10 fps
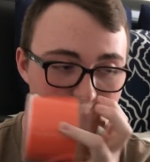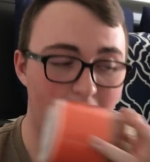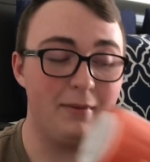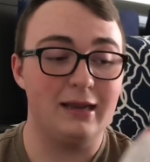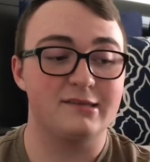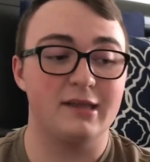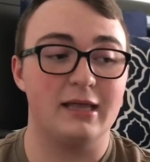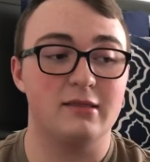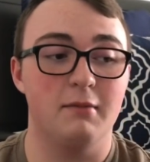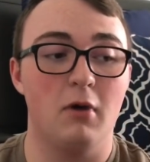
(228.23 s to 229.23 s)
I mean, it's
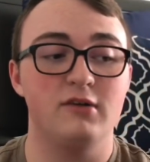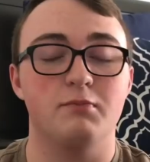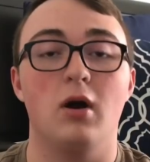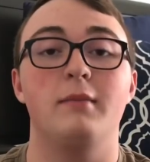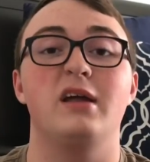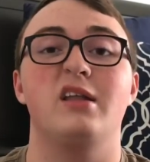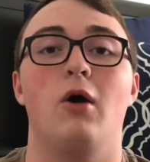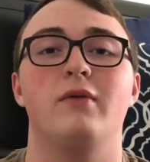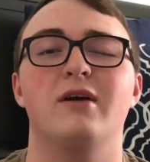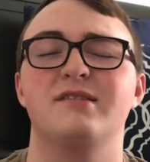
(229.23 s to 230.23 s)
like the most prominent
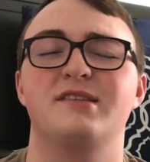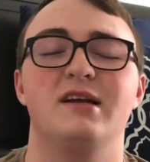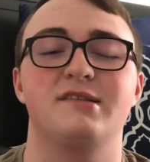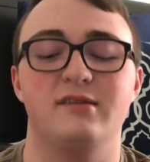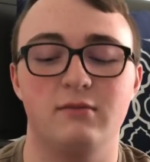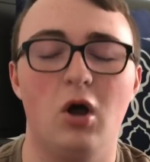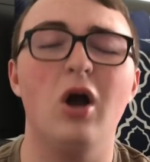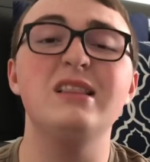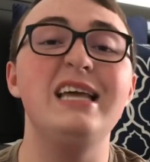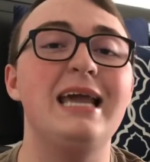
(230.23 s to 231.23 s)
note, and there's just
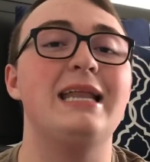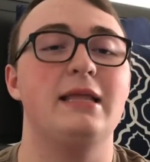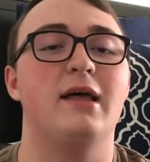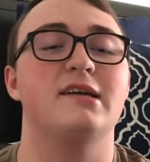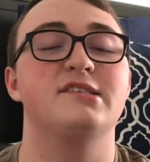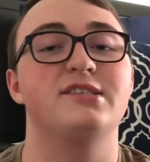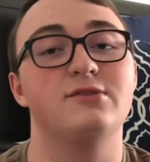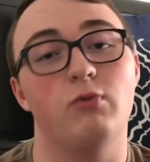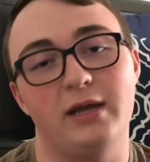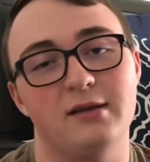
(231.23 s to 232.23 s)
hardly any like
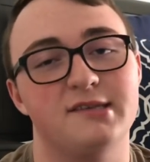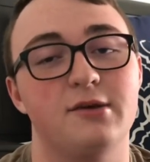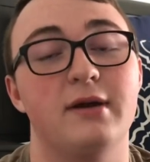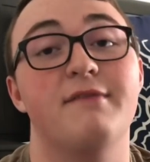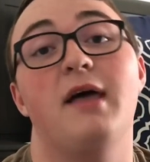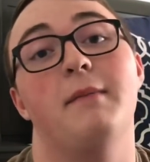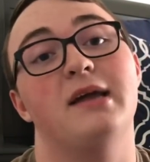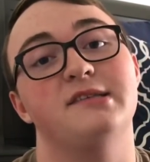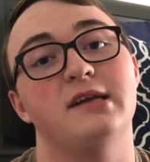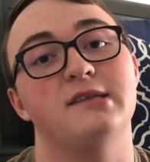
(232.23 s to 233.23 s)
sweetness to it, if that
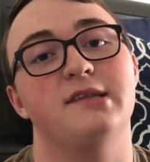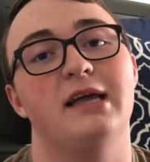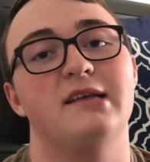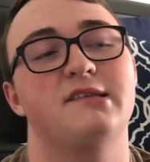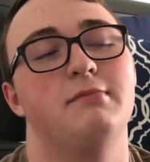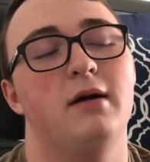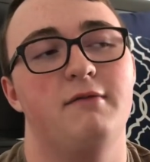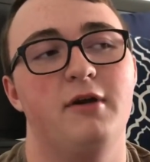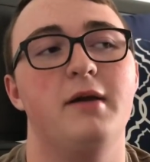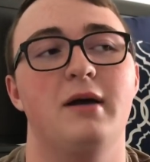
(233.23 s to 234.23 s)
makes sense. Like, it's
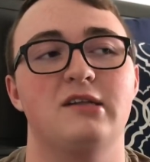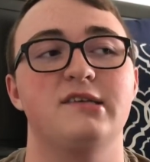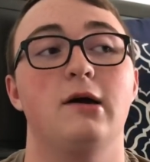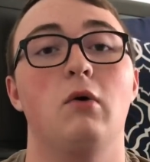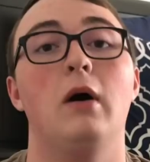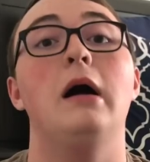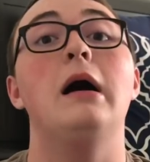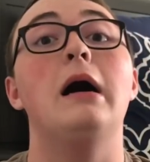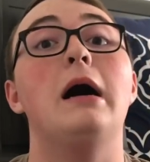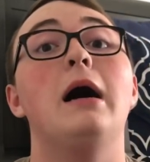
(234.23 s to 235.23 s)
very much so
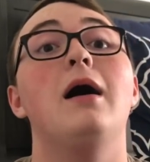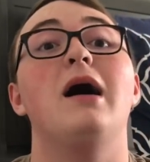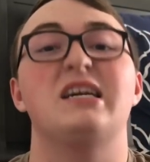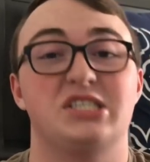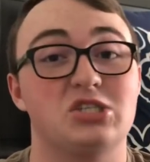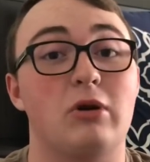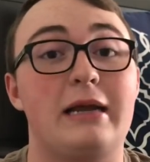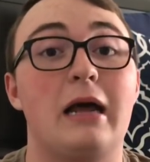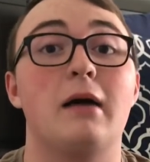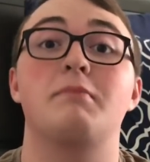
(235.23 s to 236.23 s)
a
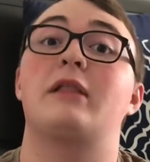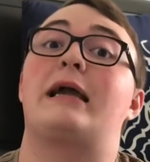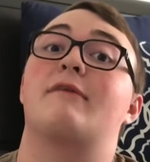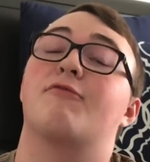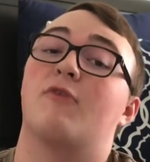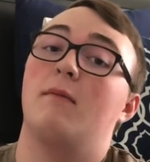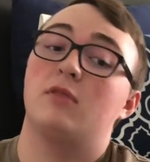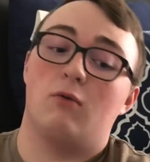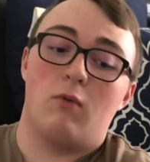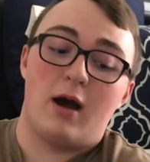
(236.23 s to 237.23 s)
straight up, like, from
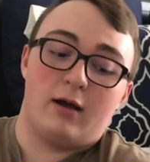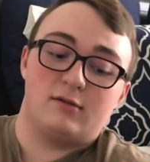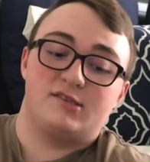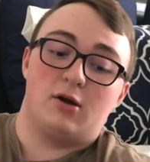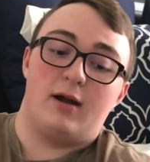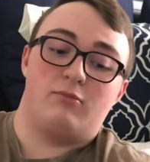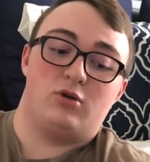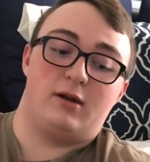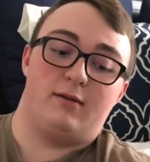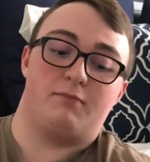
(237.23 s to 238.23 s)
the wild. Sorry, I'm
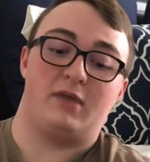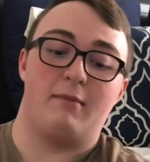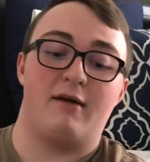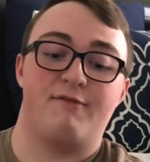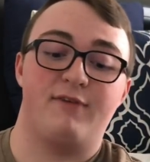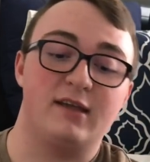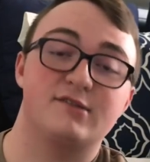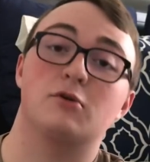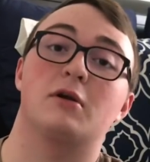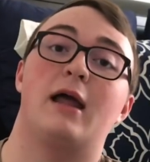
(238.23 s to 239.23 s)
trying to get my feet
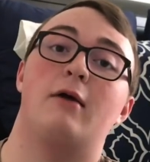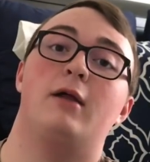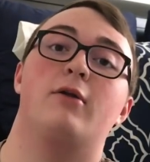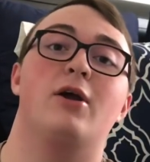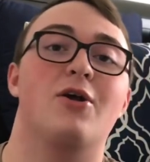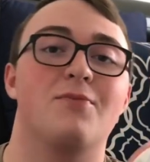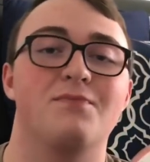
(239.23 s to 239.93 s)
sorted out down here.